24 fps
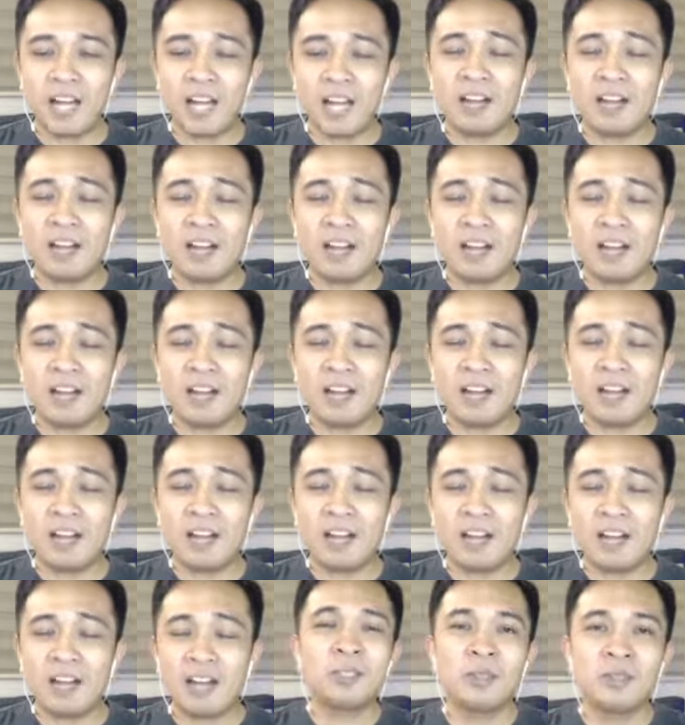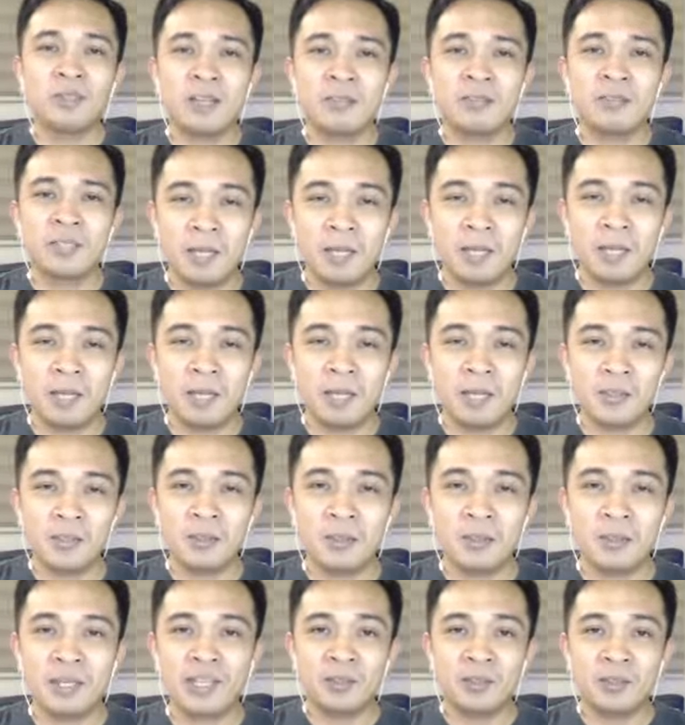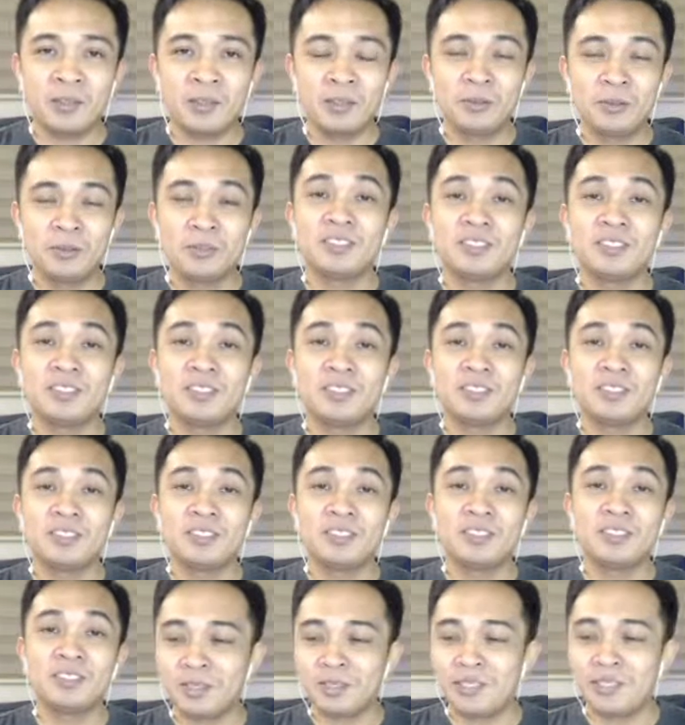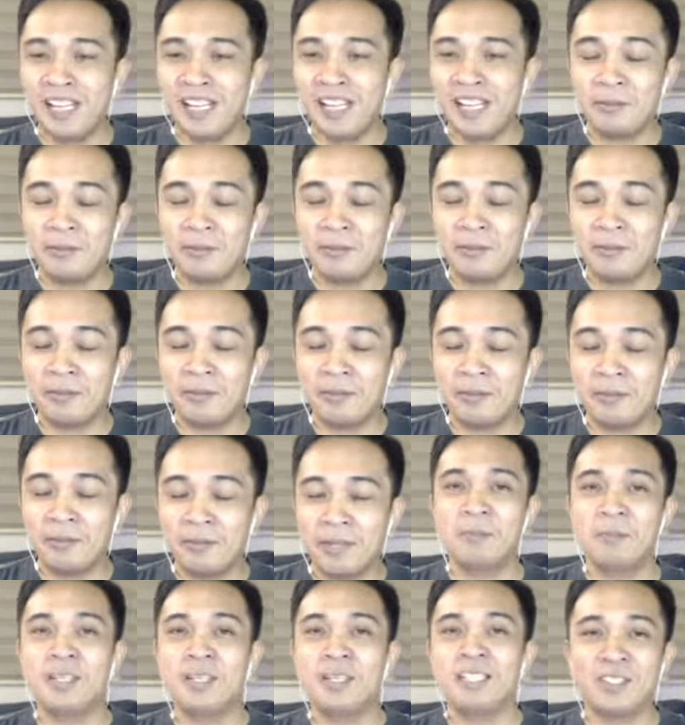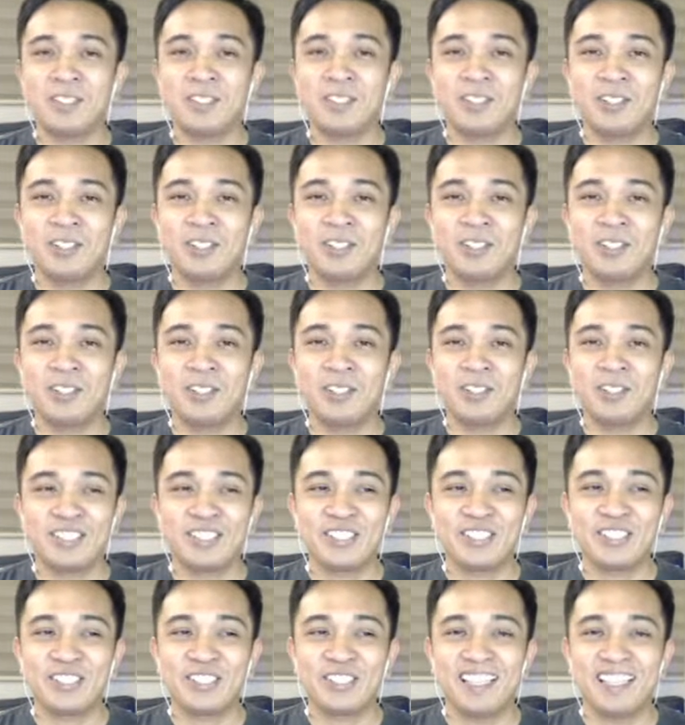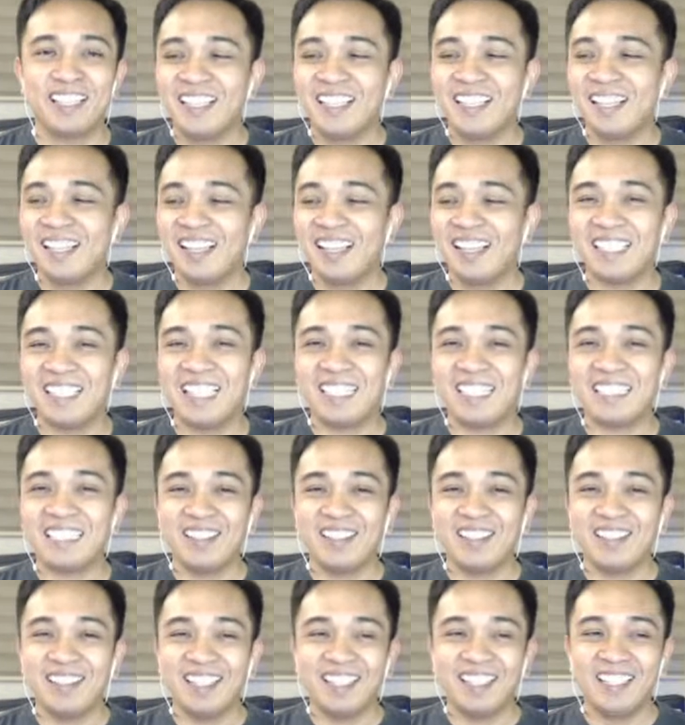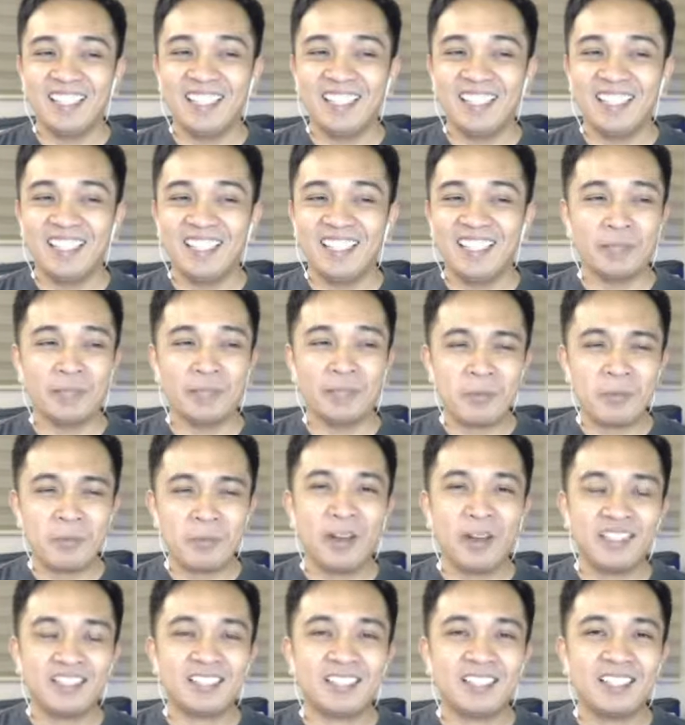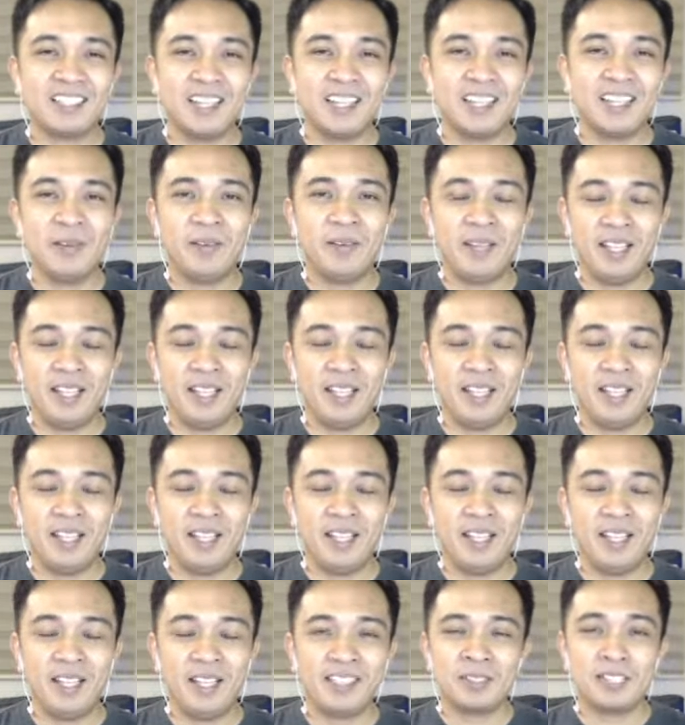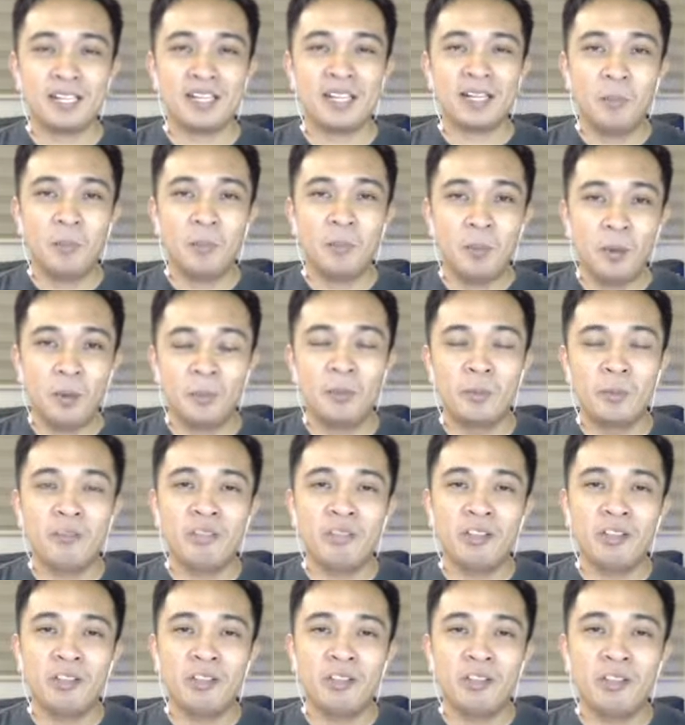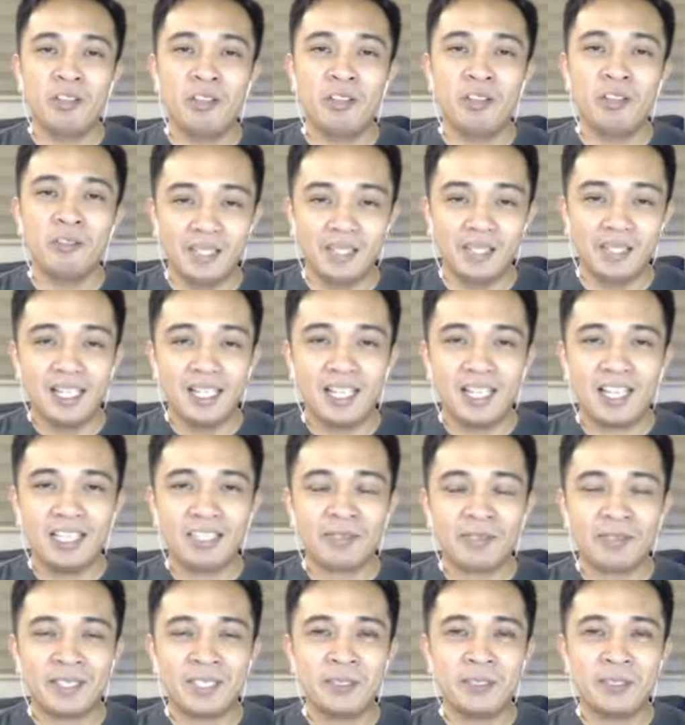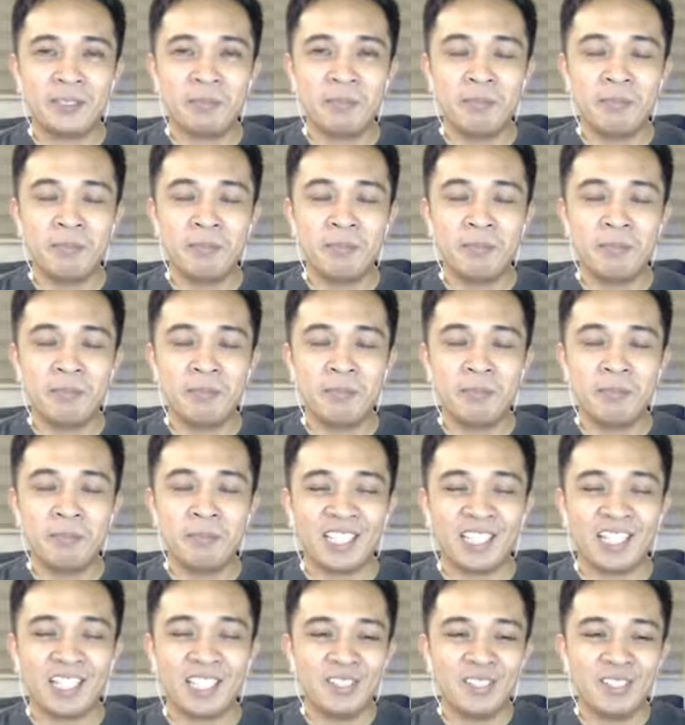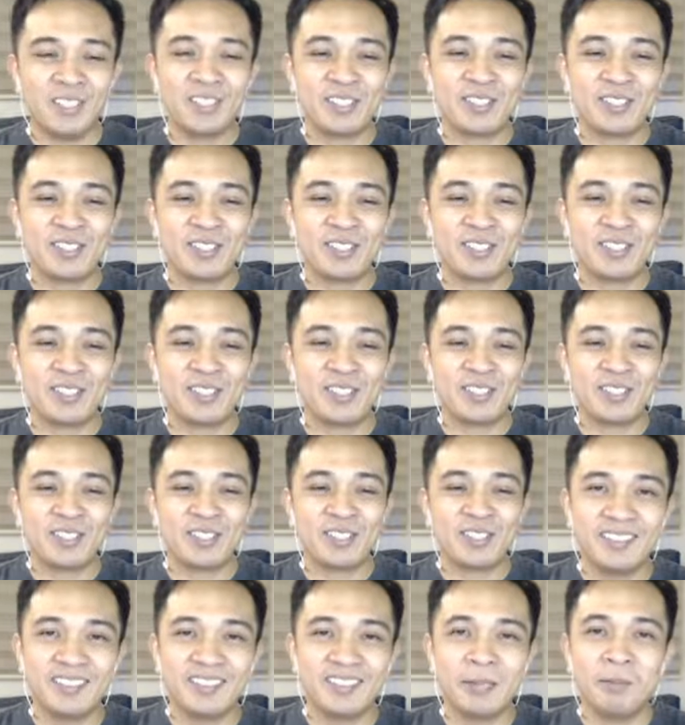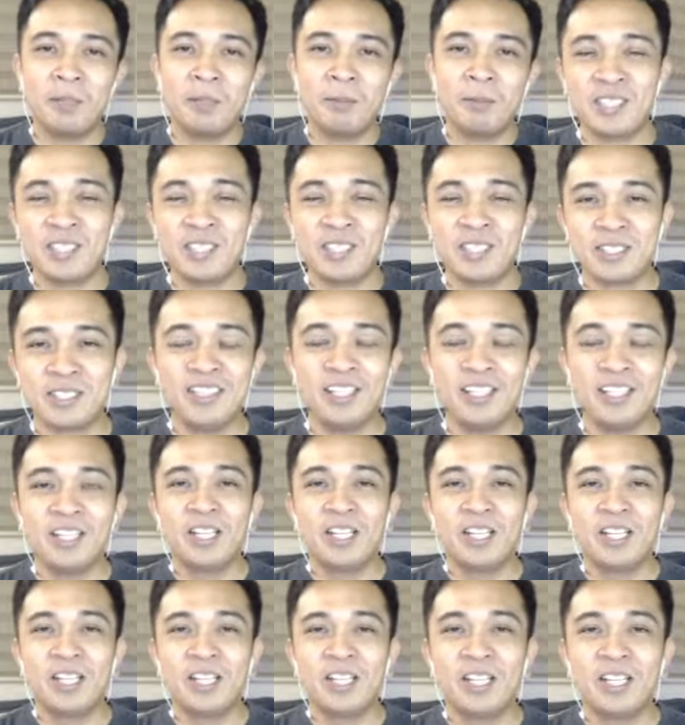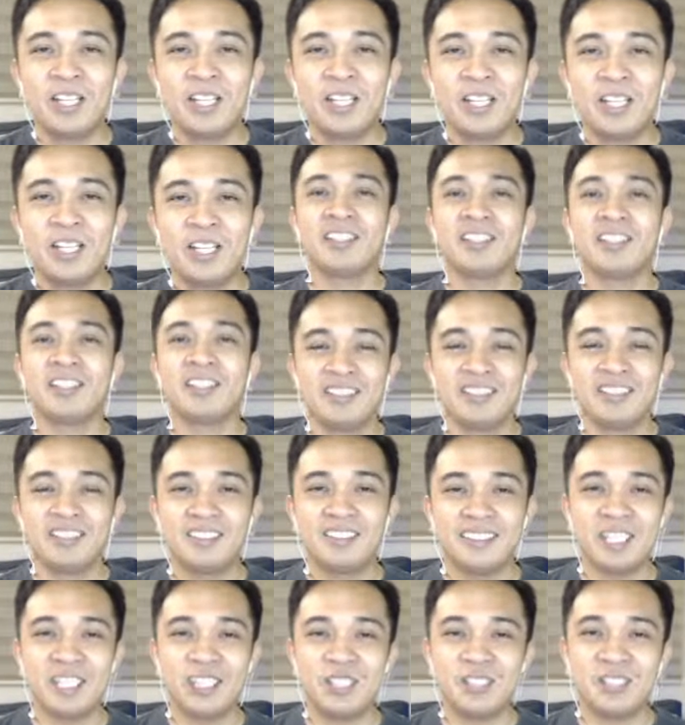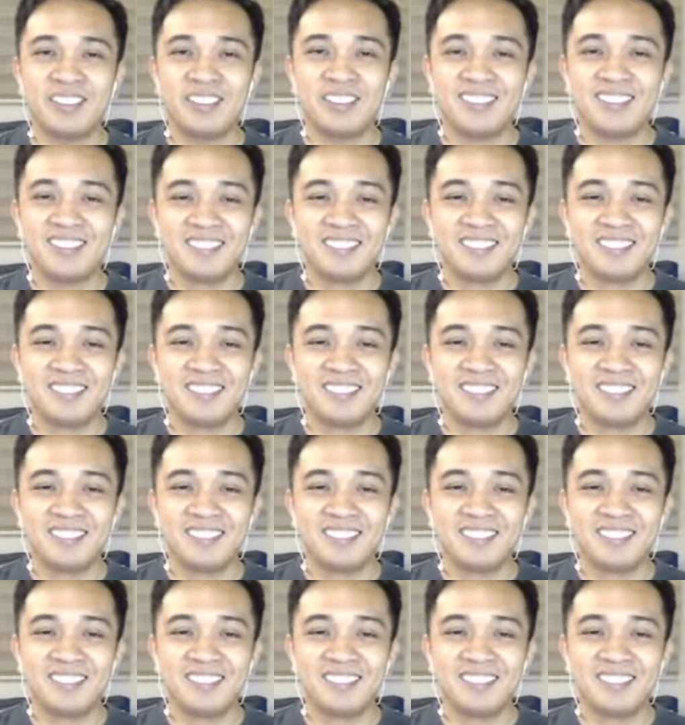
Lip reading: after that, we're going to have some games so we can know you sa personal level. Medyo may psychological test tayo dito. But I'm going to ask ano yung insights mo moving forward as far as your business and technology is concerned. The big picture will return. Stay tuned.